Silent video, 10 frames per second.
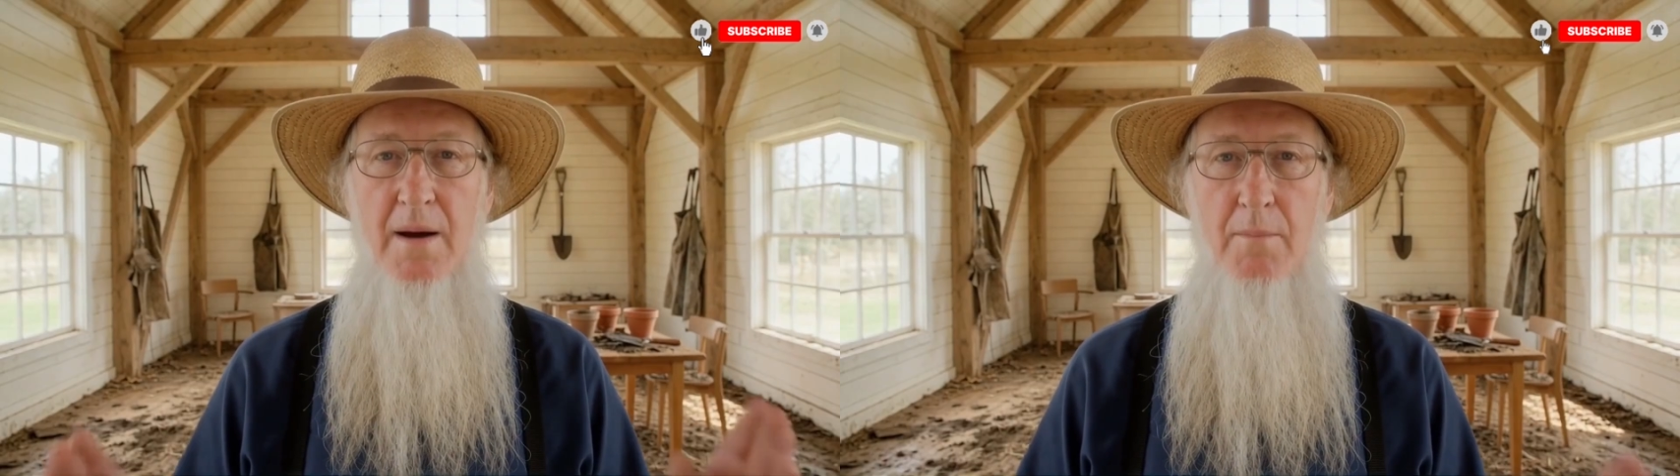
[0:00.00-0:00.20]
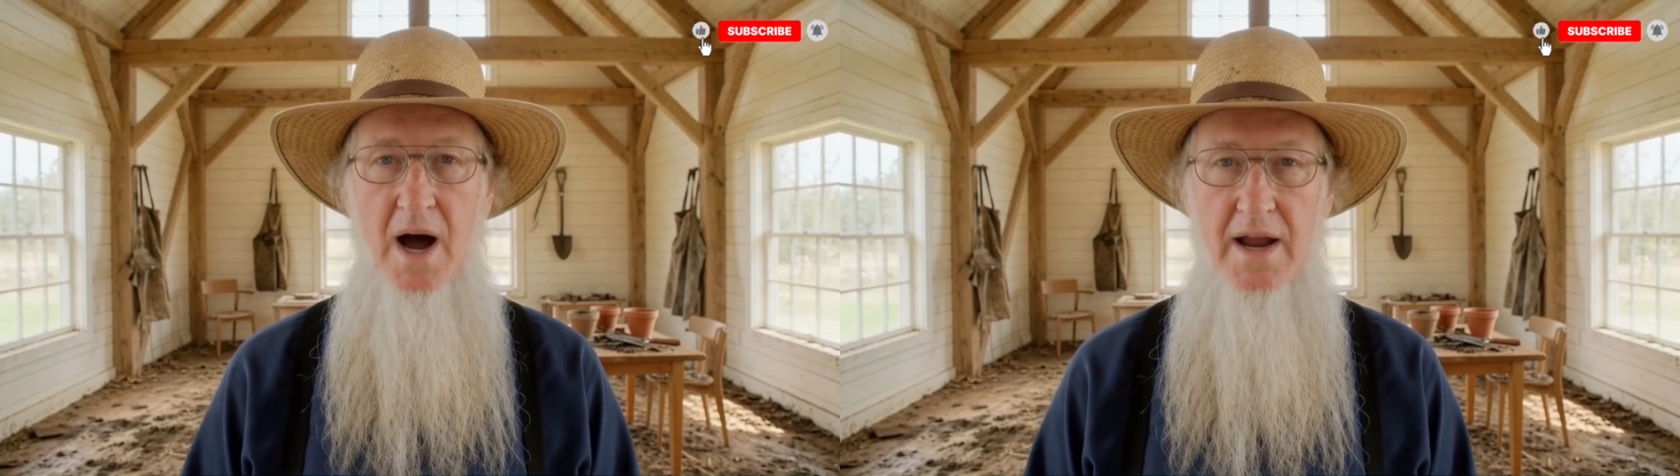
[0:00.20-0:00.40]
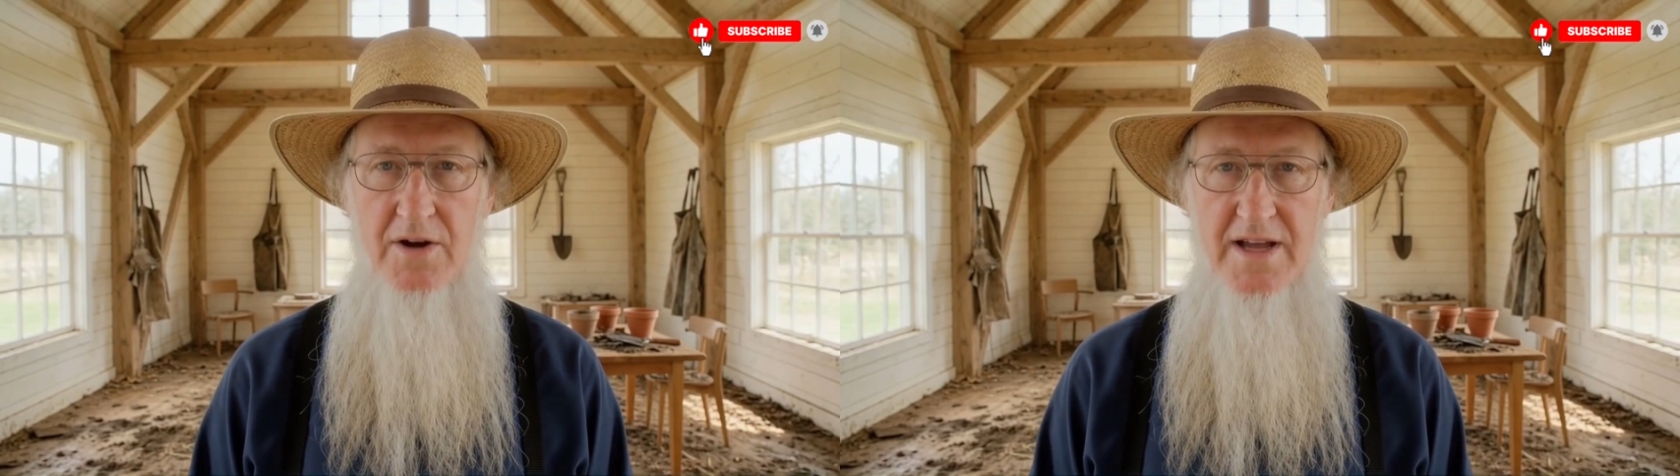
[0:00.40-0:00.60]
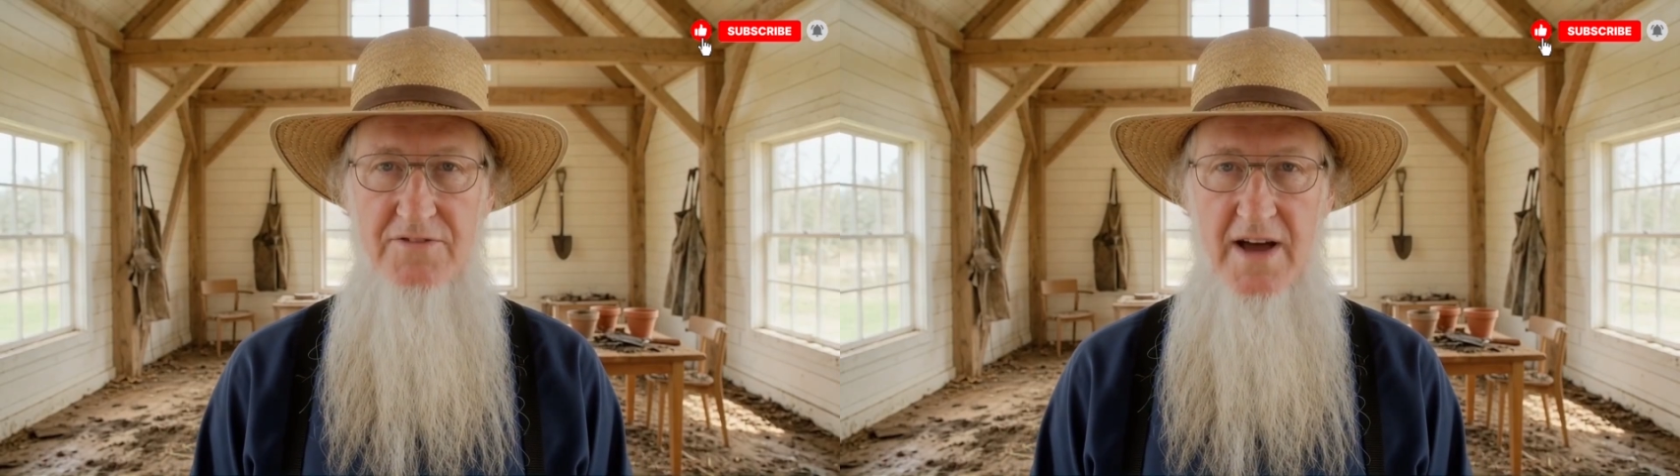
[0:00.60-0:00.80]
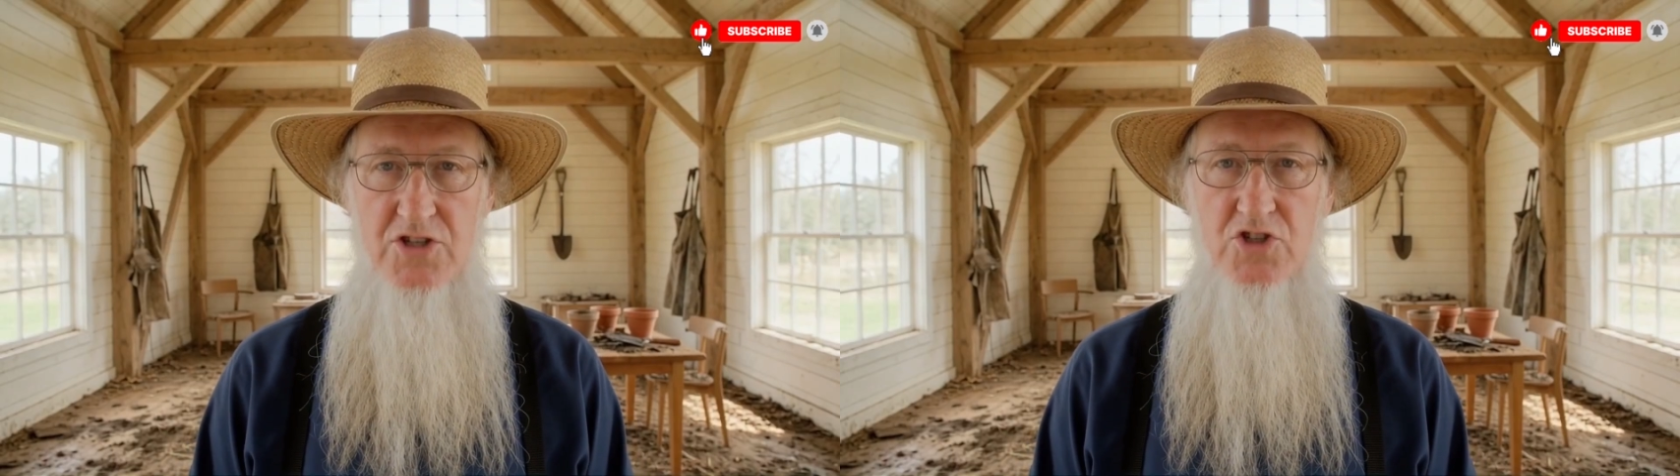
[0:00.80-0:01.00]
a modern
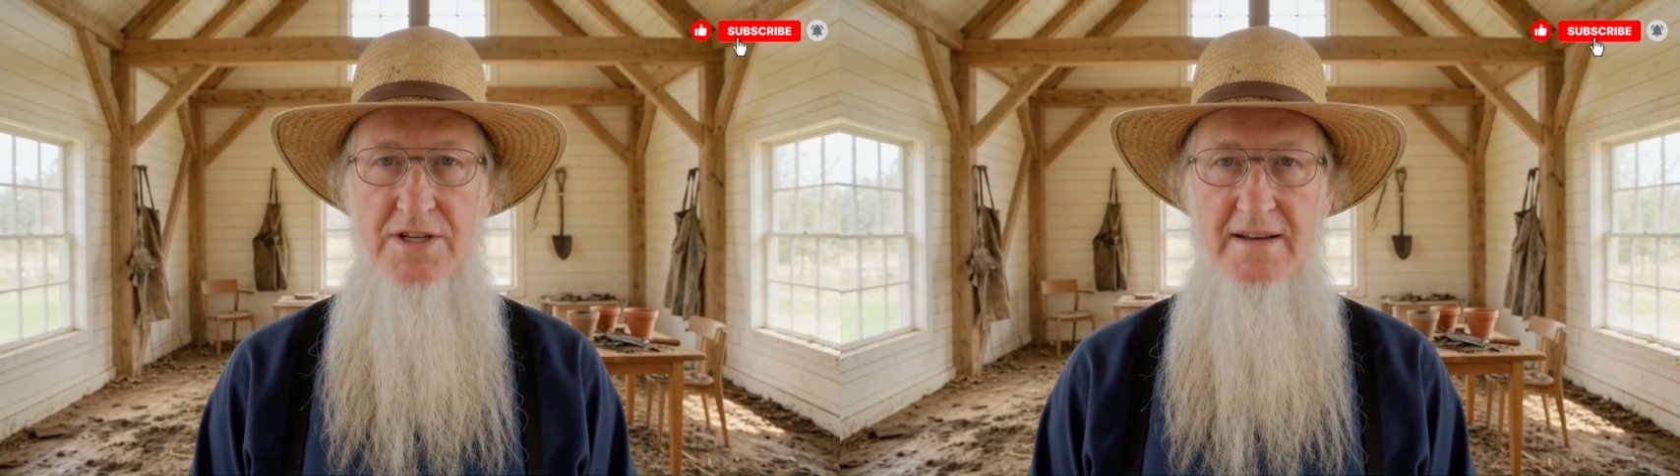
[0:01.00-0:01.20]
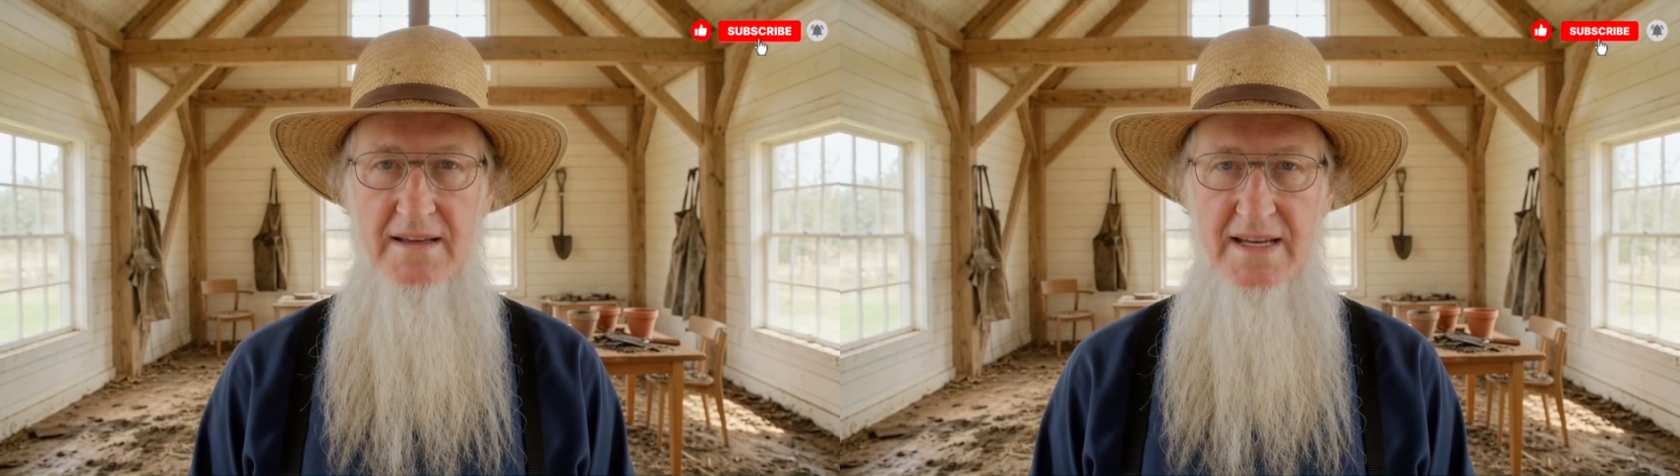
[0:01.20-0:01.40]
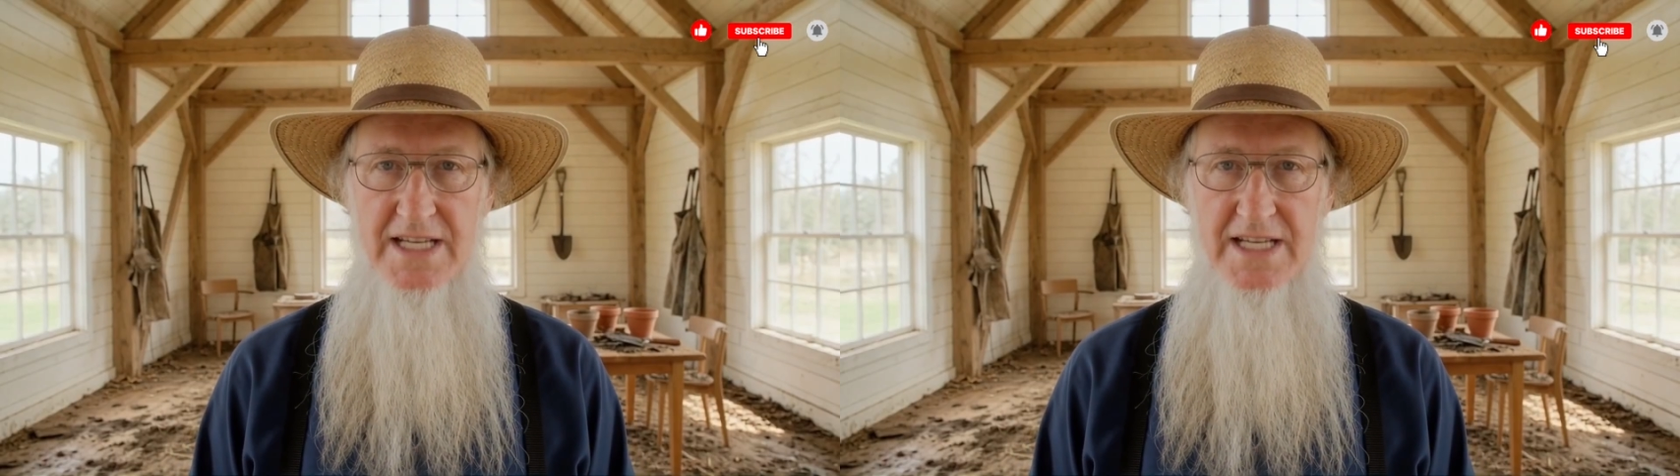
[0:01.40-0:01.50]
invention.